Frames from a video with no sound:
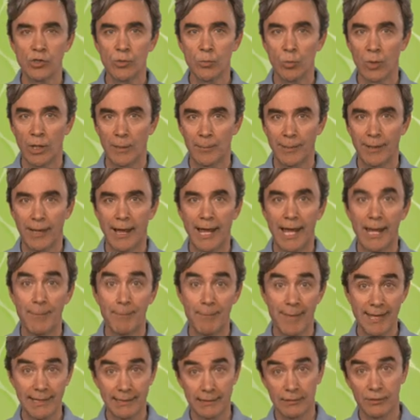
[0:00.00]
will apply
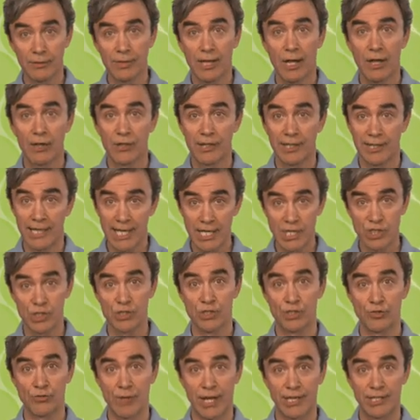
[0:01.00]
mental calculation
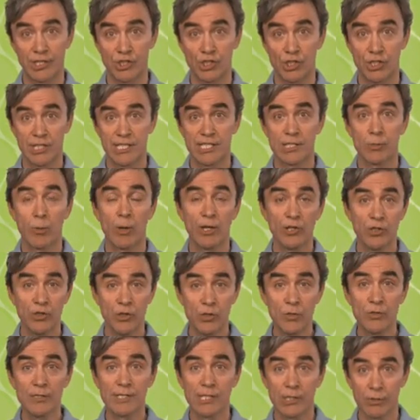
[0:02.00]
strategies when
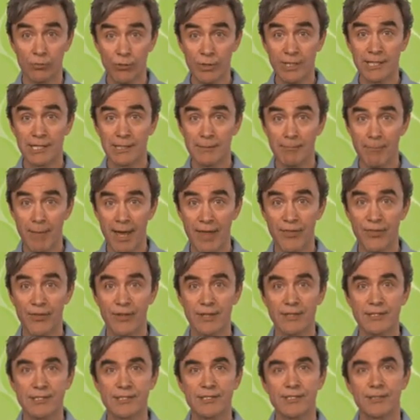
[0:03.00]
using written
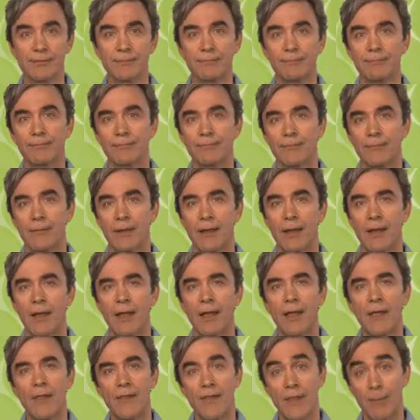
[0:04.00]
methods.
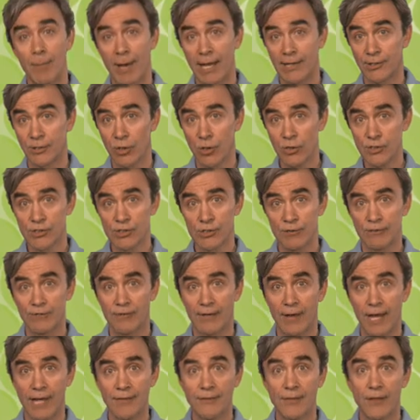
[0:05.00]
They might also
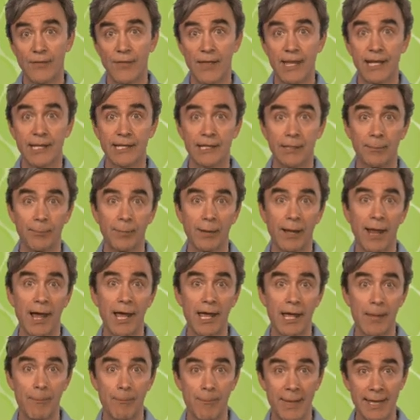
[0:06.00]
find that they can apply
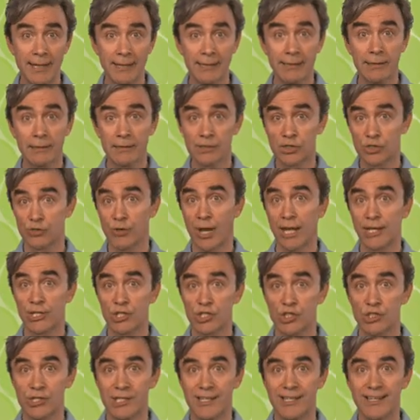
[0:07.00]
a mental
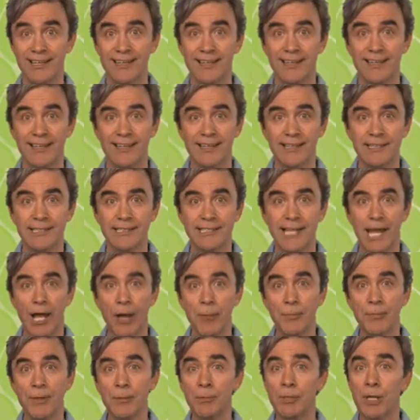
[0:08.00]
strategy to
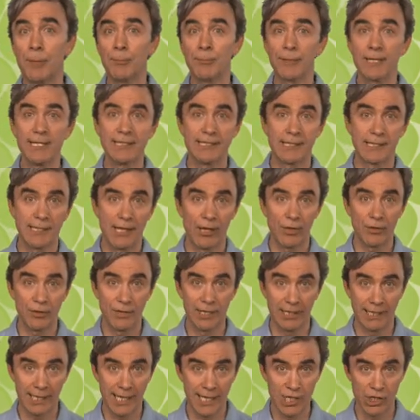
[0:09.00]
help them complete a
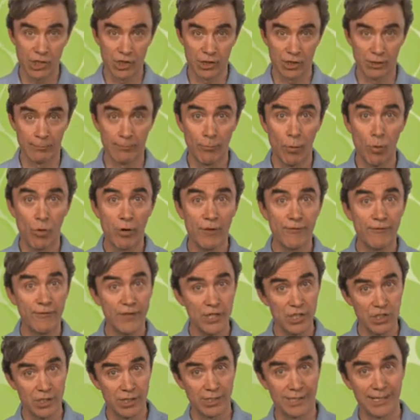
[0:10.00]
calculation more
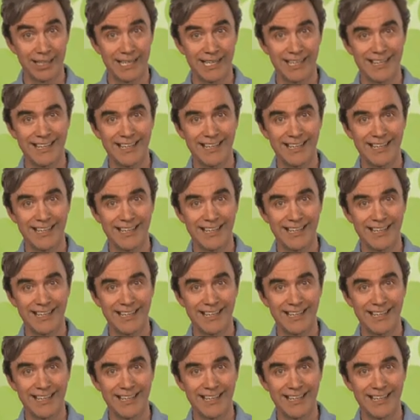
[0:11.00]
efficiently.